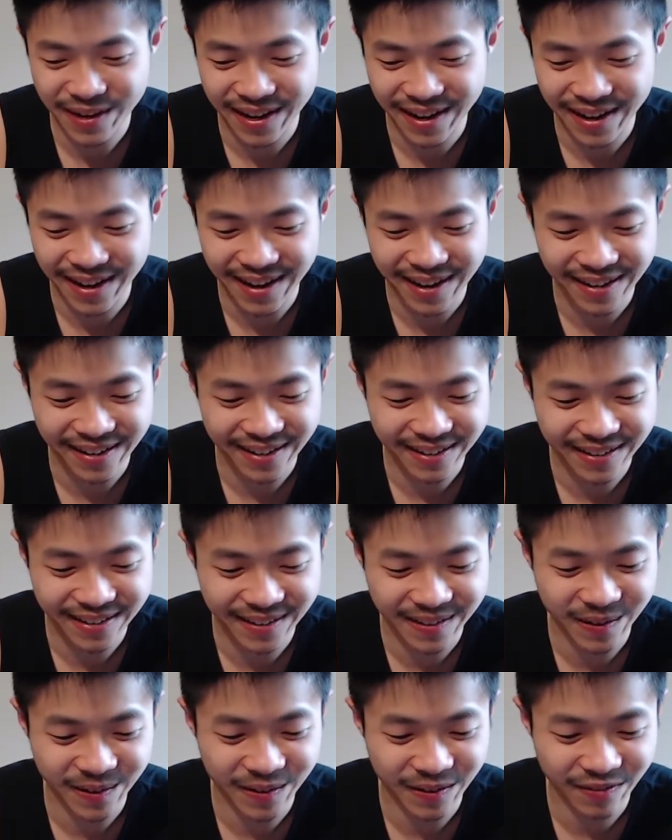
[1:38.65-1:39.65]
And
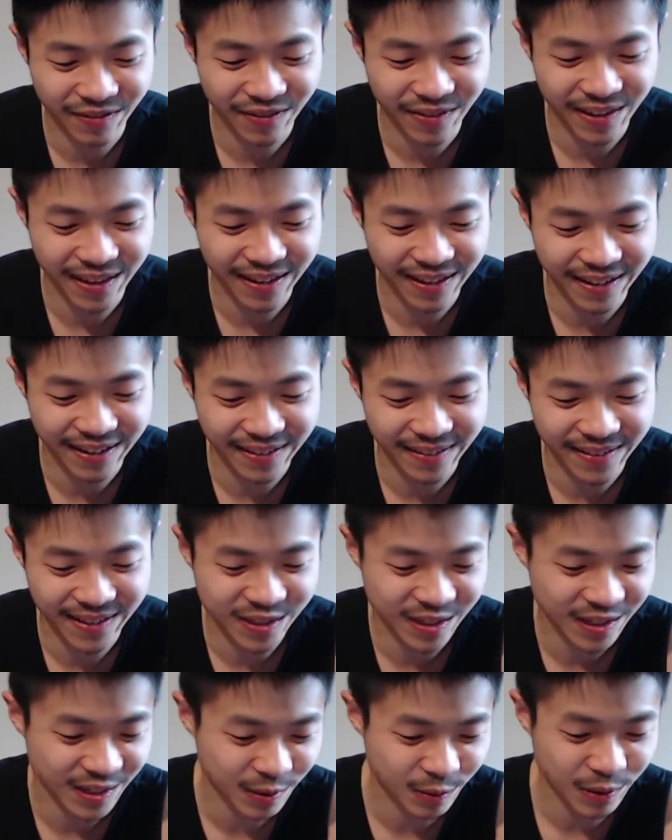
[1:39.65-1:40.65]
if they, let's
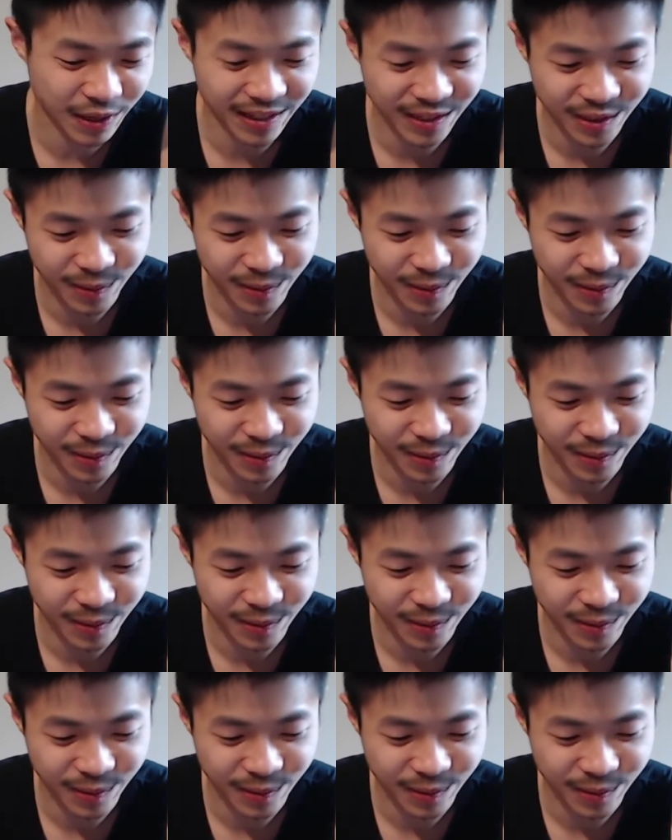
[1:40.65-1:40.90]
say you get